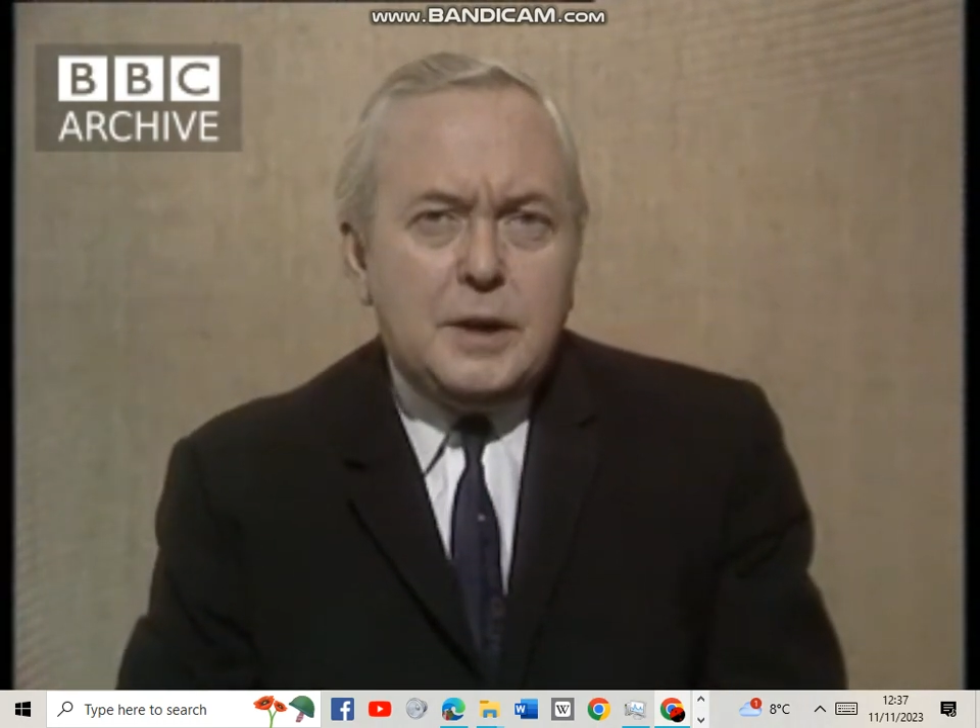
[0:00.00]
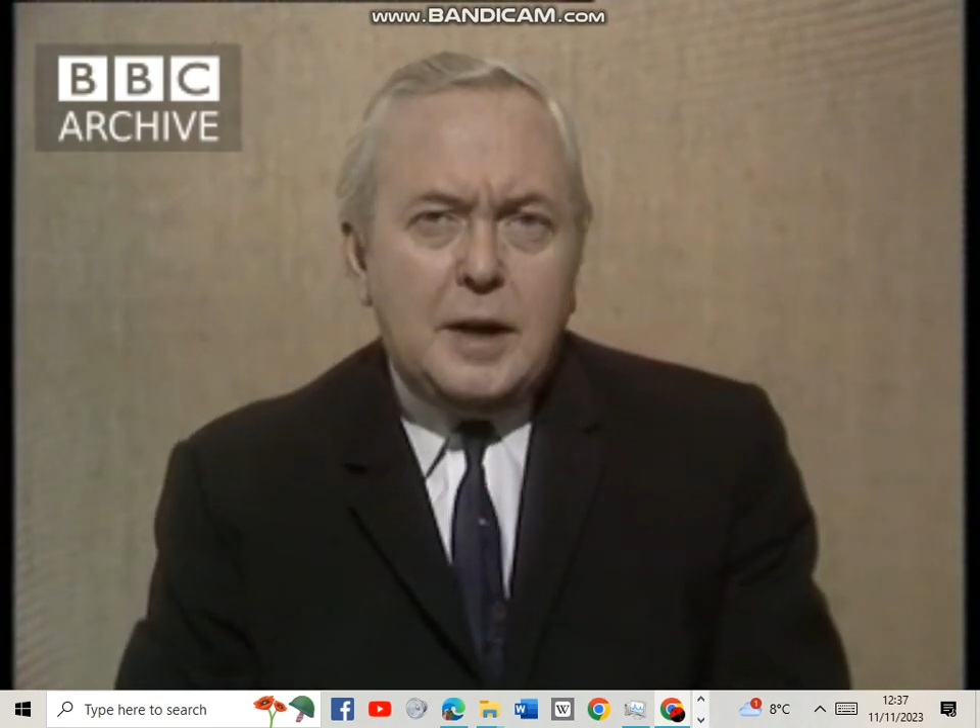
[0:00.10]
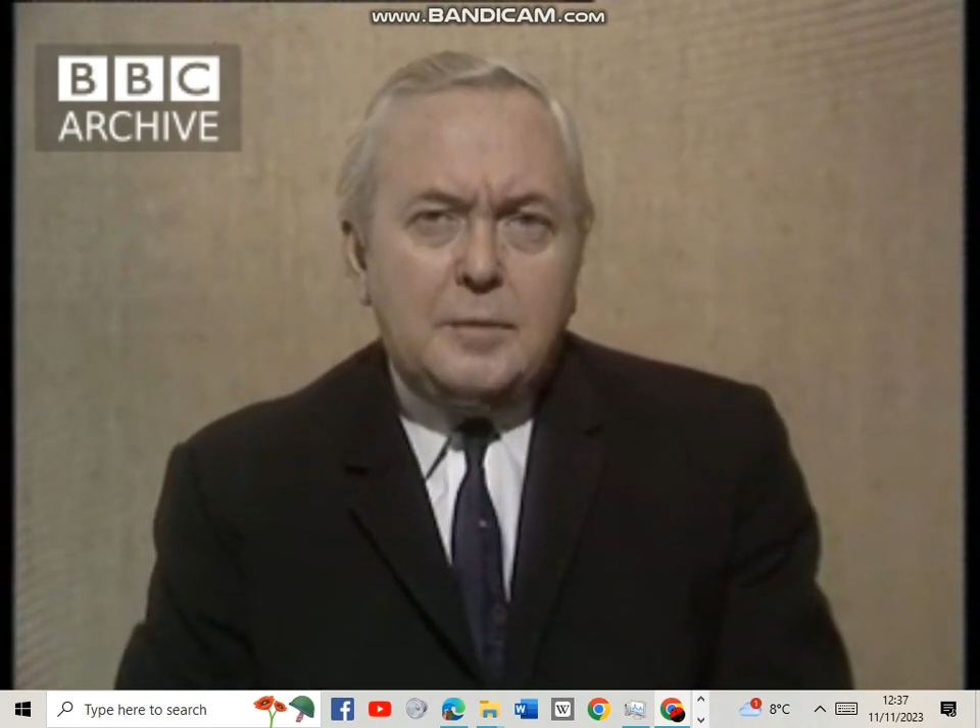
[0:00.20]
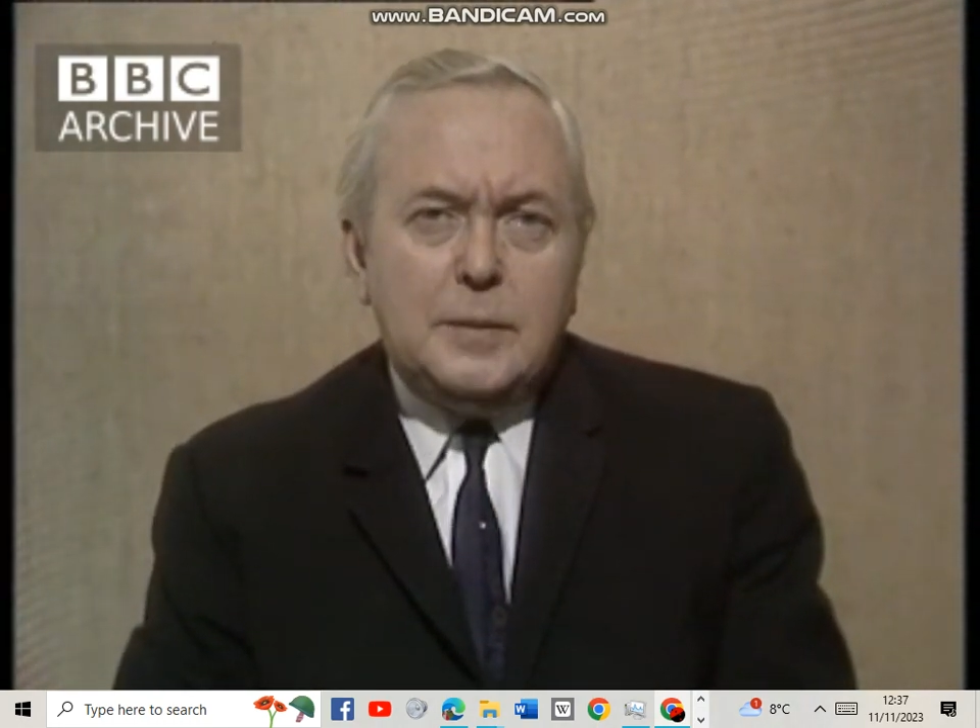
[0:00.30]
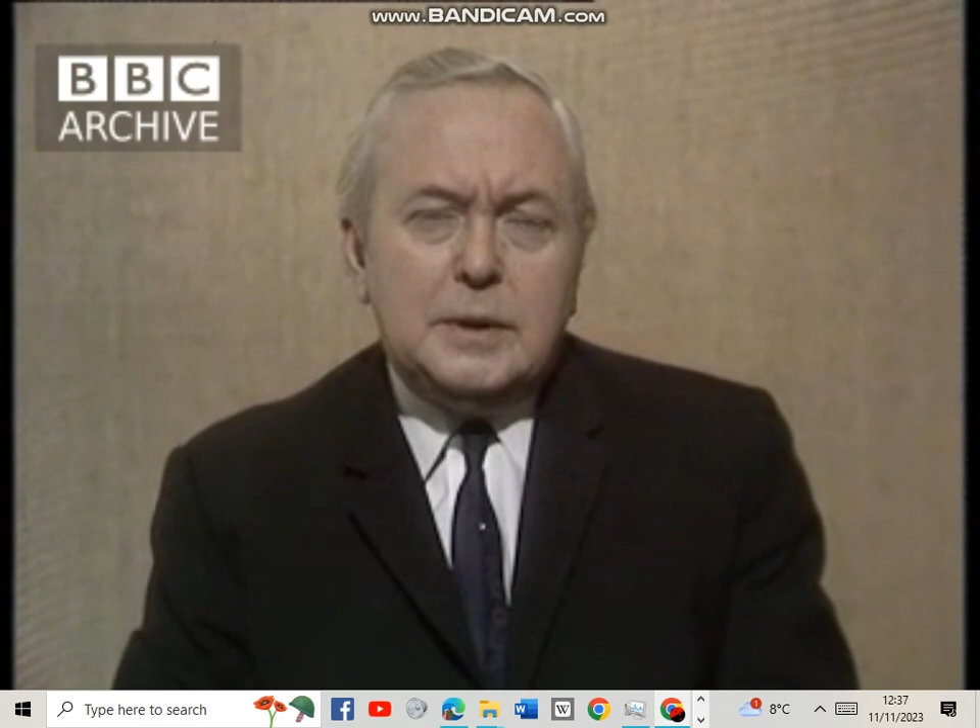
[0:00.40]

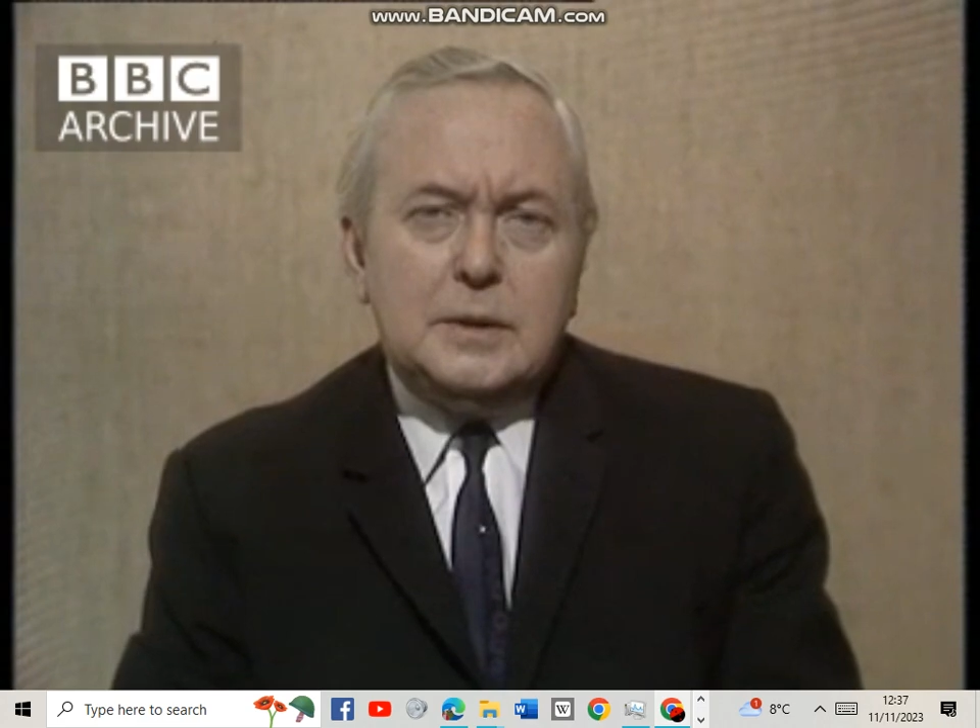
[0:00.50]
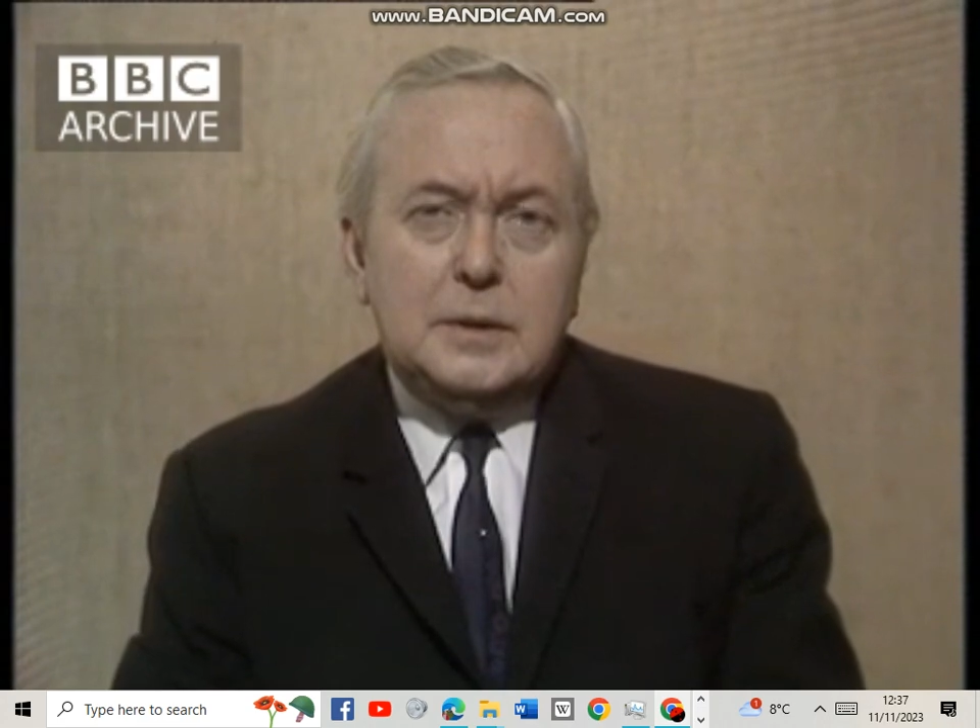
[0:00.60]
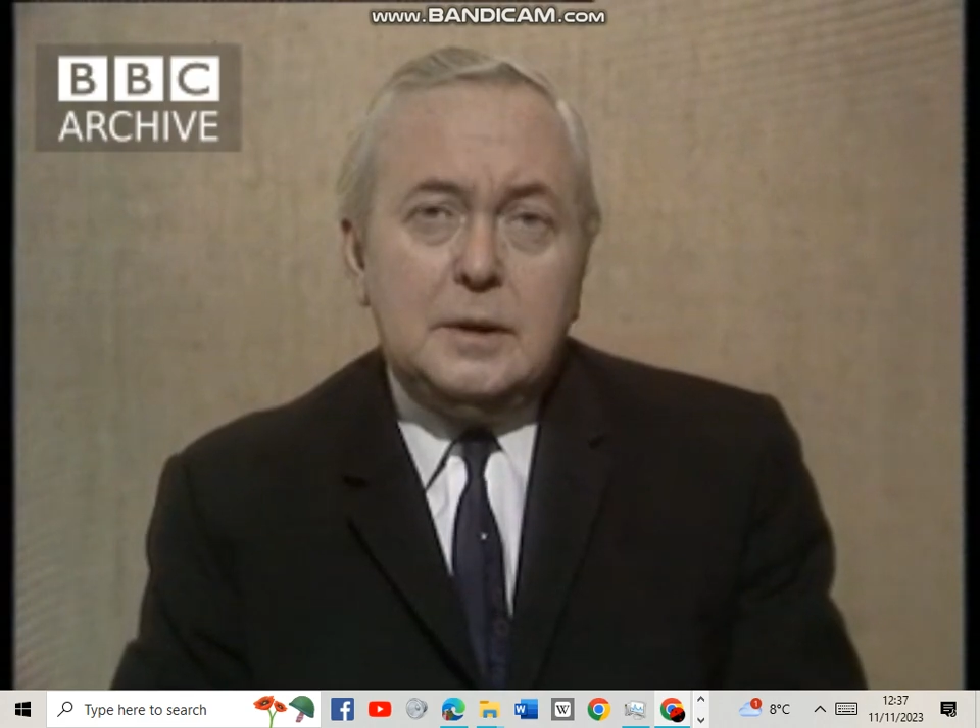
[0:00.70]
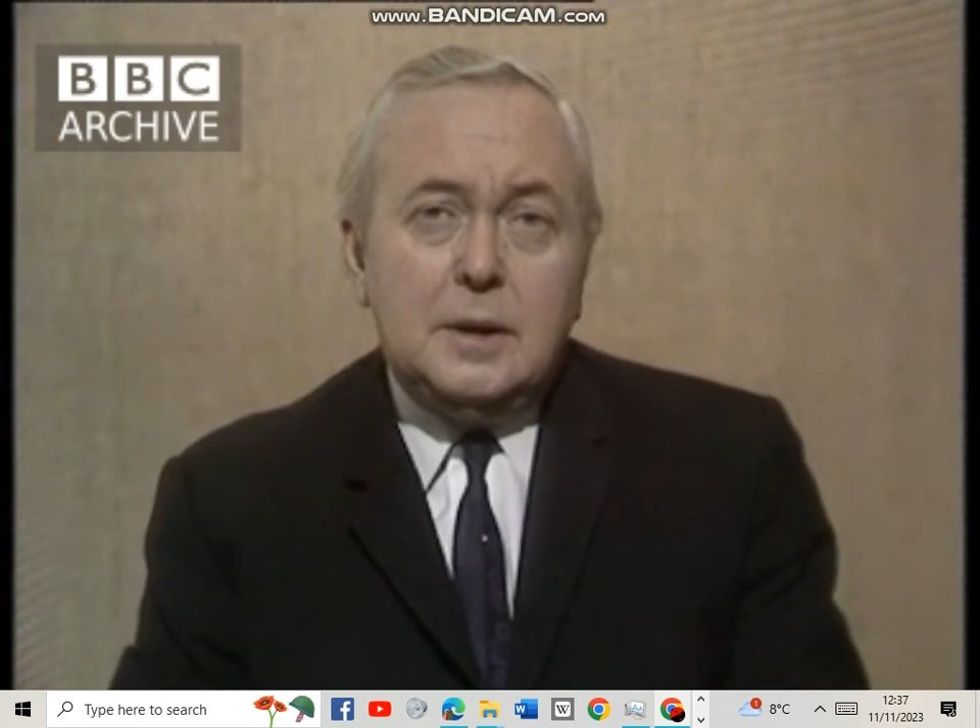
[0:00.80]
government,